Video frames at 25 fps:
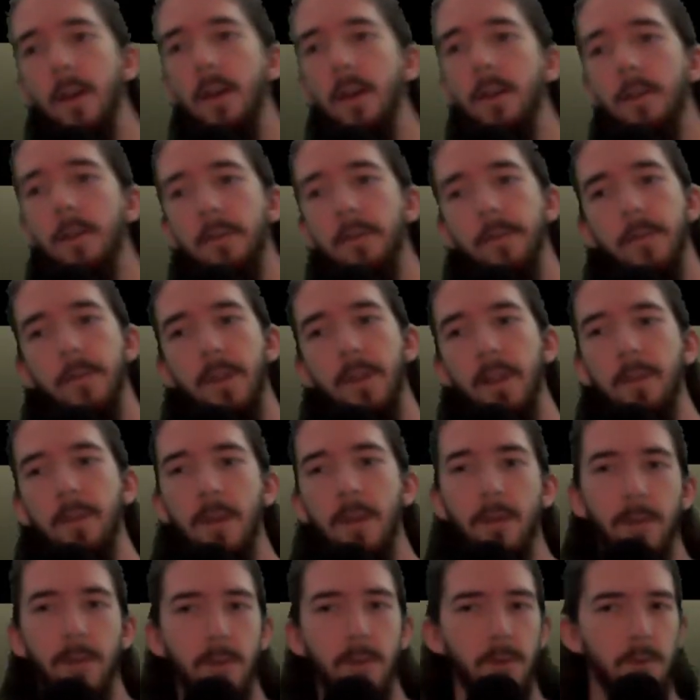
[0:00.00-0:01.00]
then
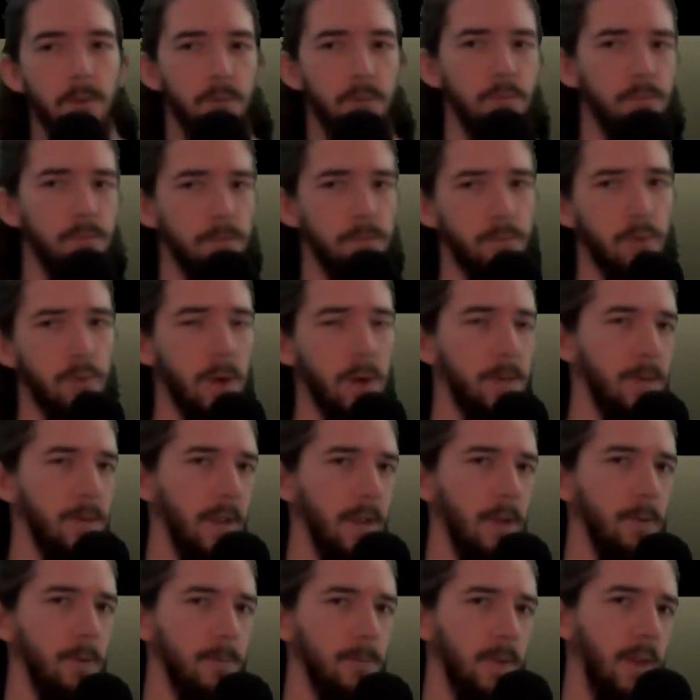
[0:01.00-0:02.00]
maybe you would probably
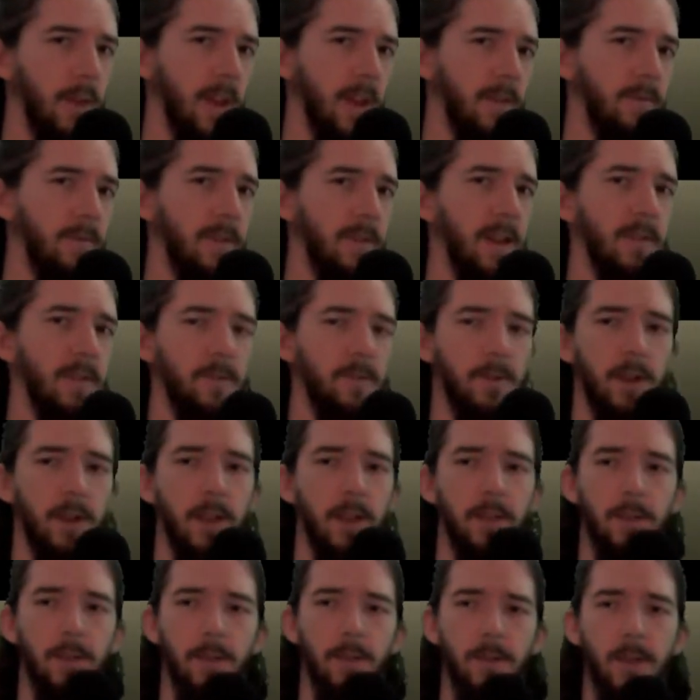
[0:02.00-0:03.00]
hope you had 5
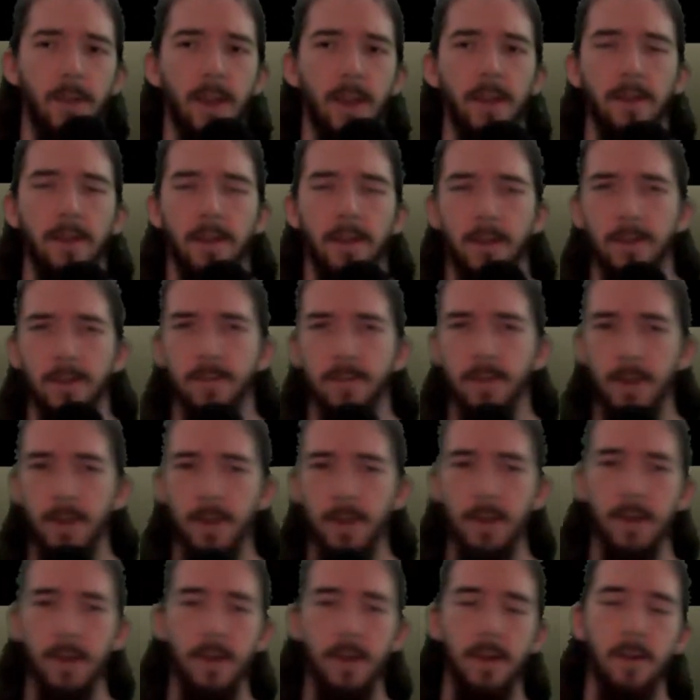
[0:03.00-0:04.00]
grenades instead, you know?
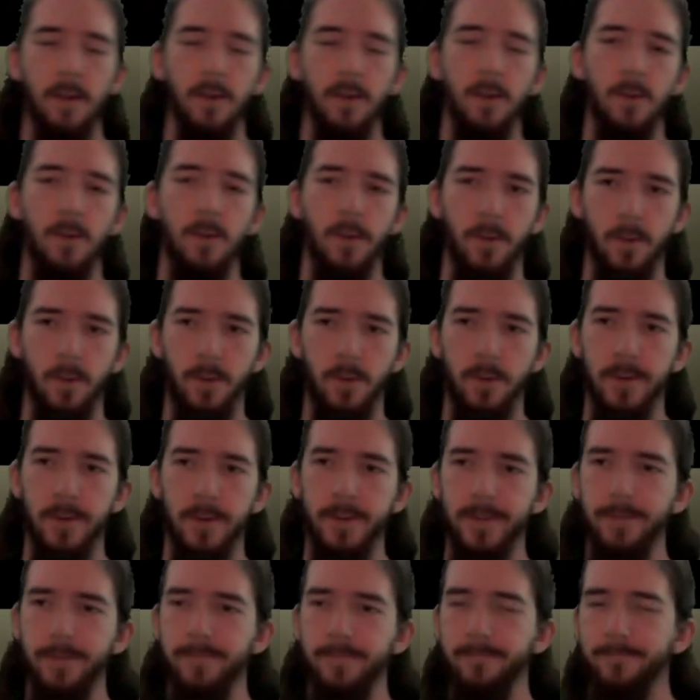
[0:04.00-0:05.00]

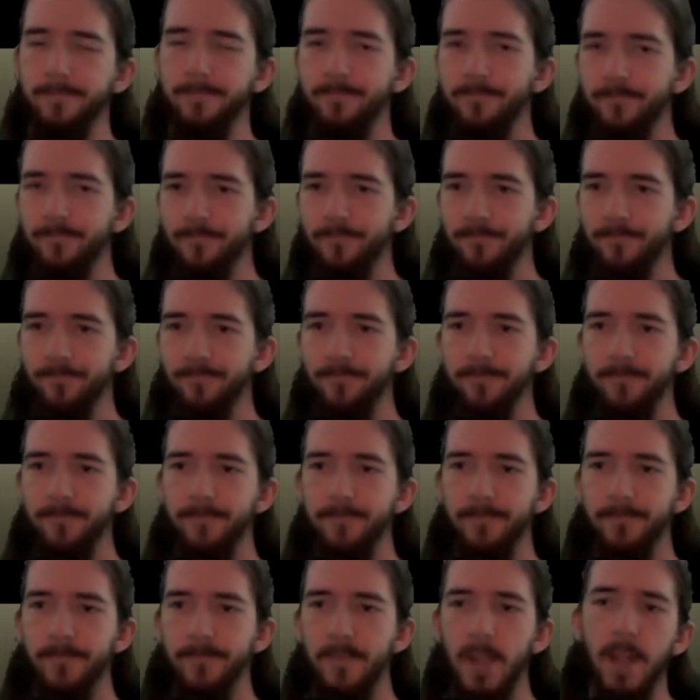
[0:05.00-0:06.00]
So,
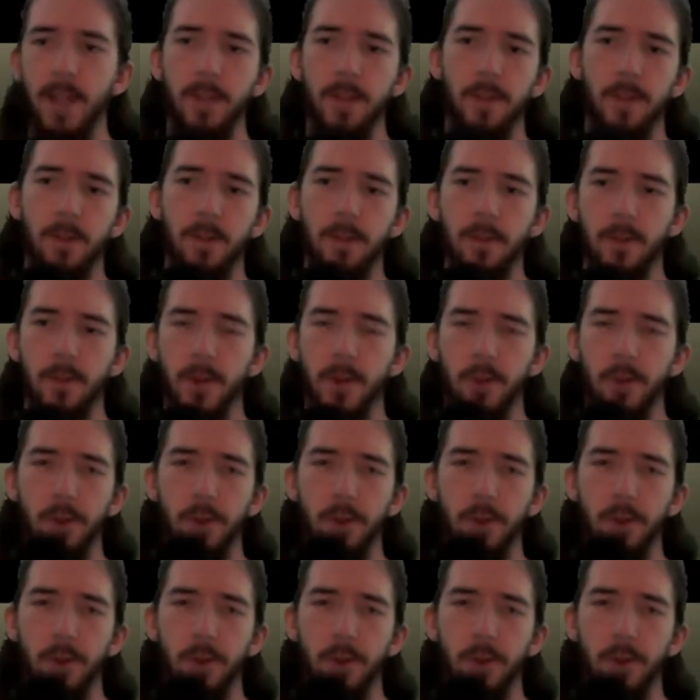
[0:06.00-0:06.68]
yeah, it's a good question, and